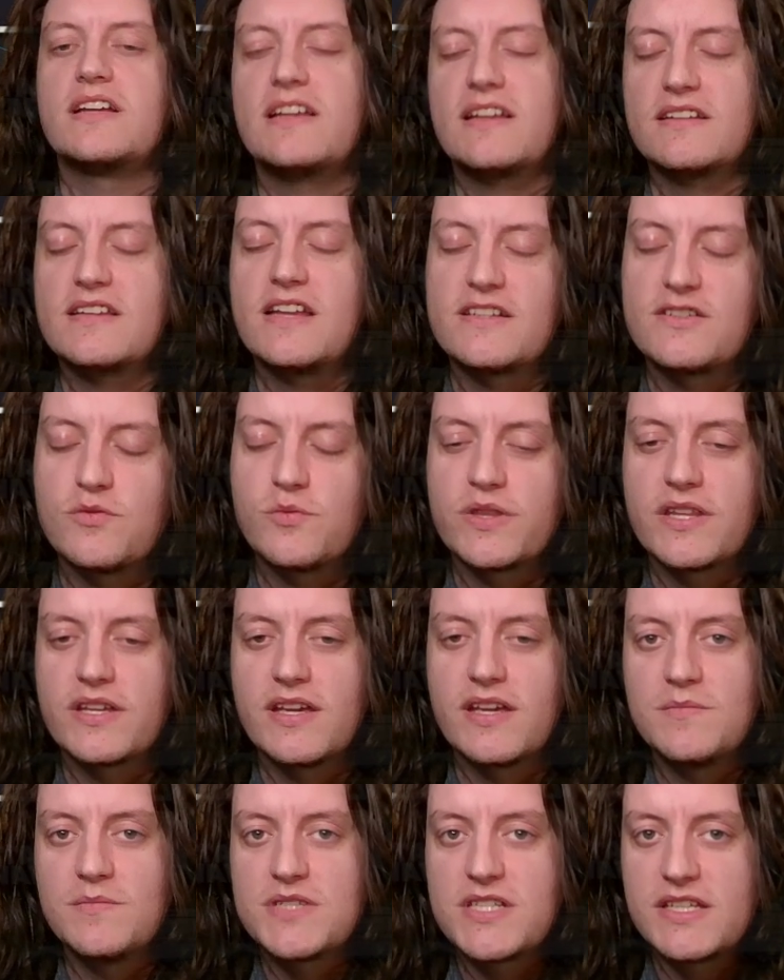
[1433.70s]
Not to win the
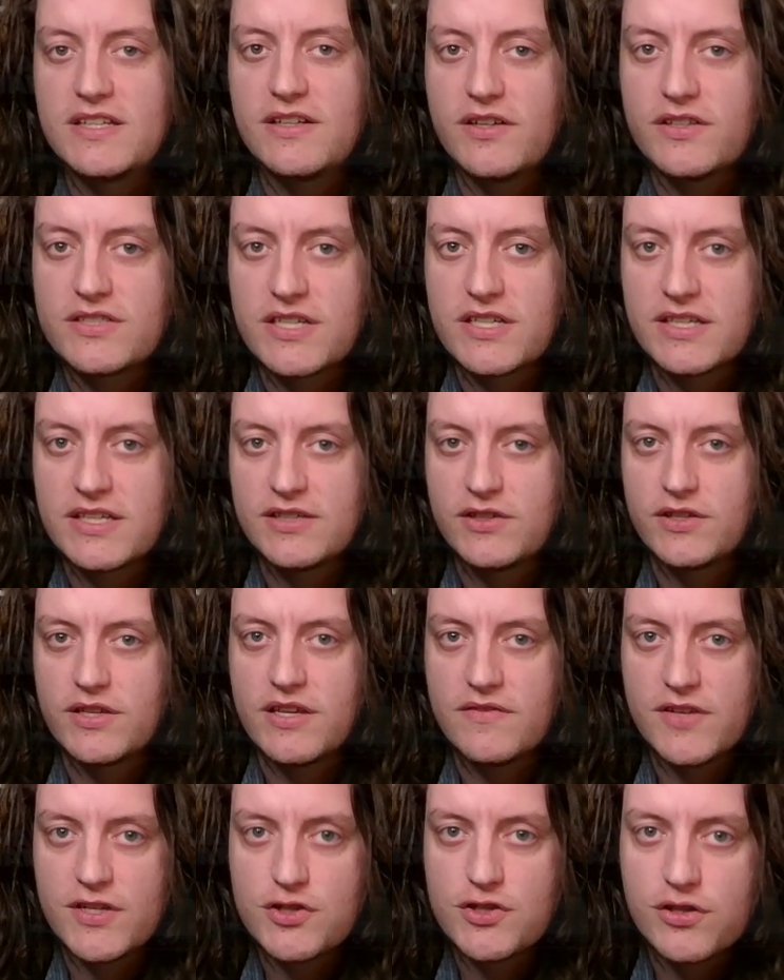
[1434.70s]
game, to kill the
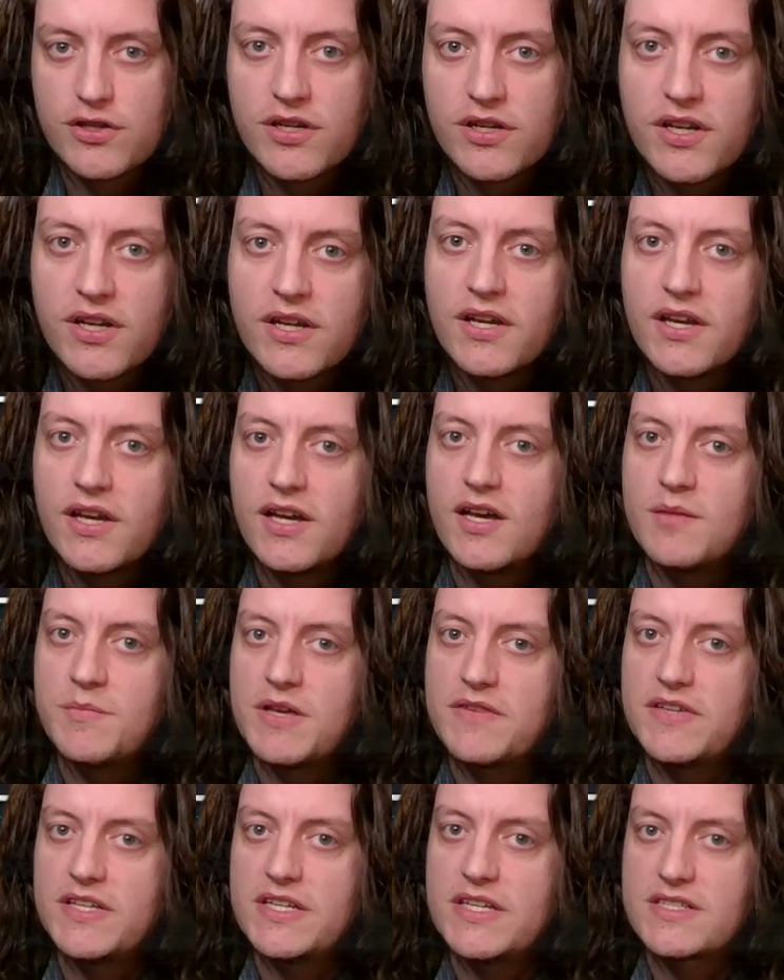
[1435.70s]
Avenger,
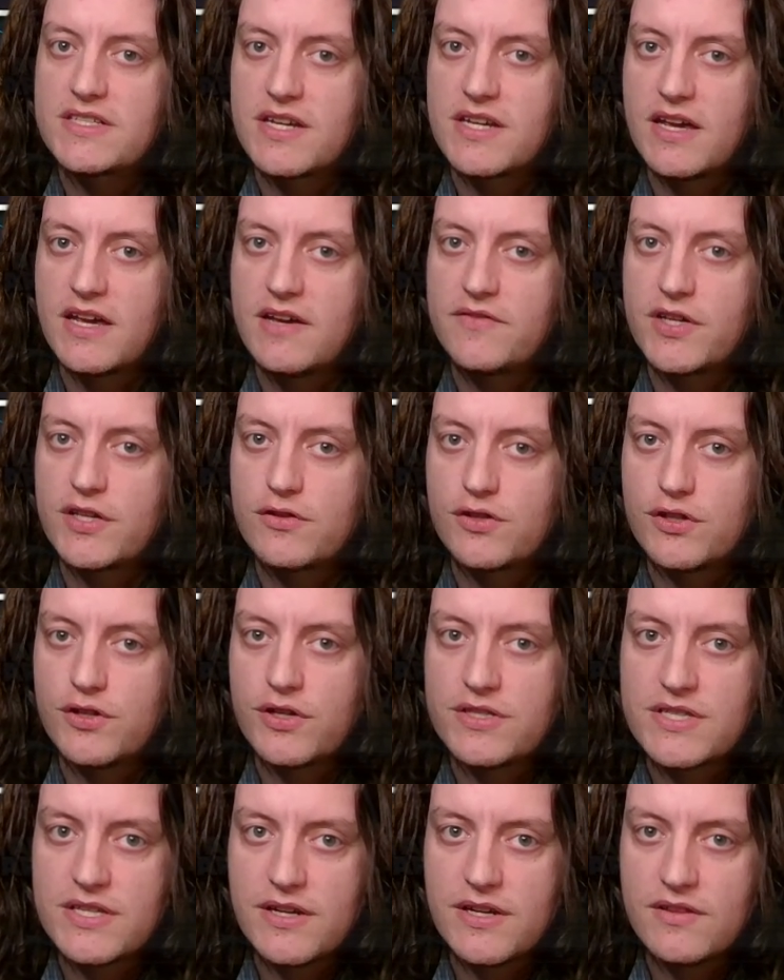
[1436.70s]
if he doesn't have other
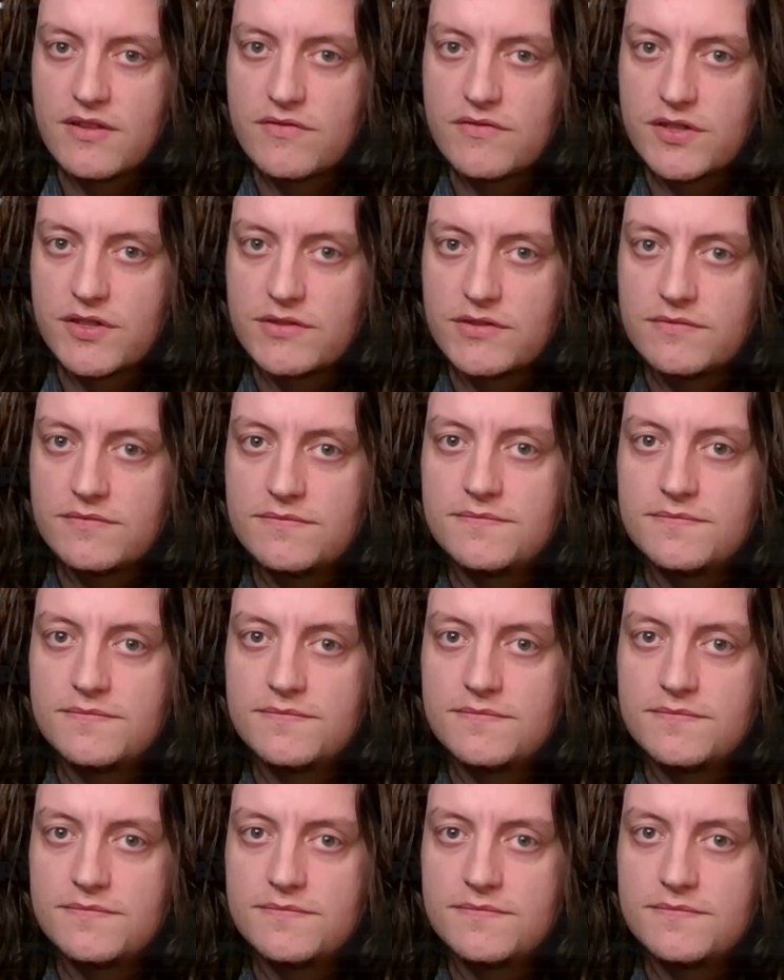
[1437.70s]
units hitting the field.